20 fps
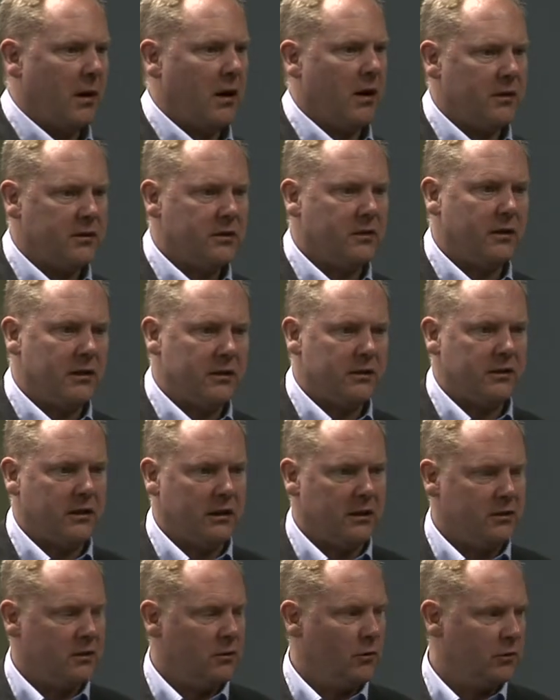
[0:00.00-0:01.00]
past these
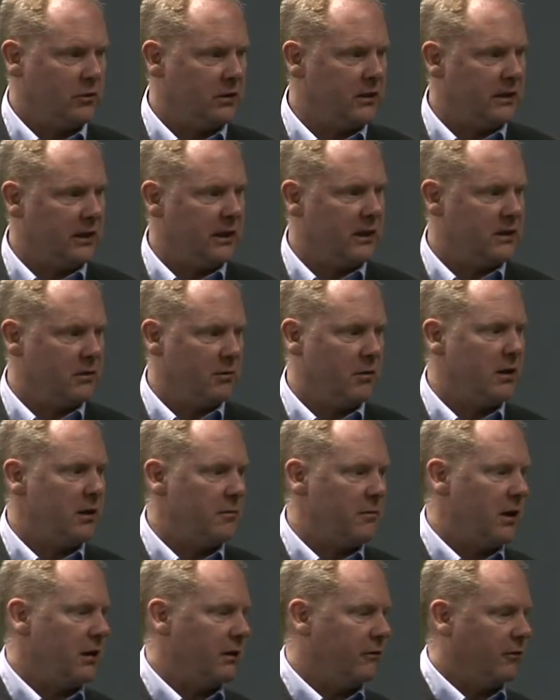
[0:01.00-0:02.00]
things in order to get to any
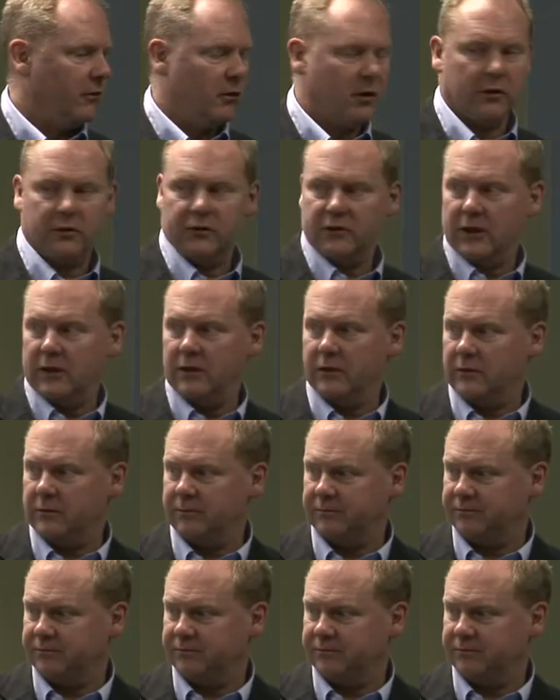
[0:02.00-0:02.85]
meaningful content.